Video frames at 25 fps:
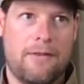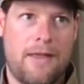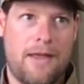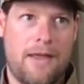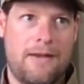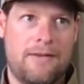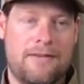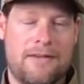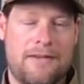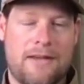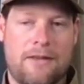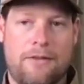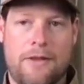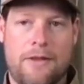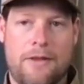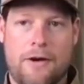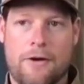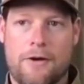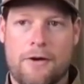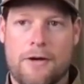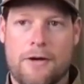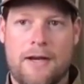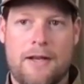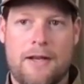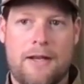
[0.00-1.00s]
they said
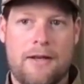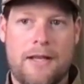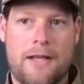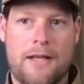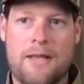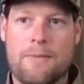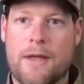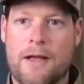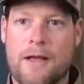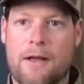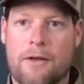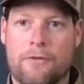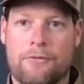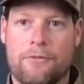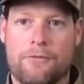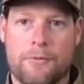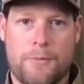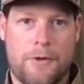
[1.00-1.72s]
they're getting emails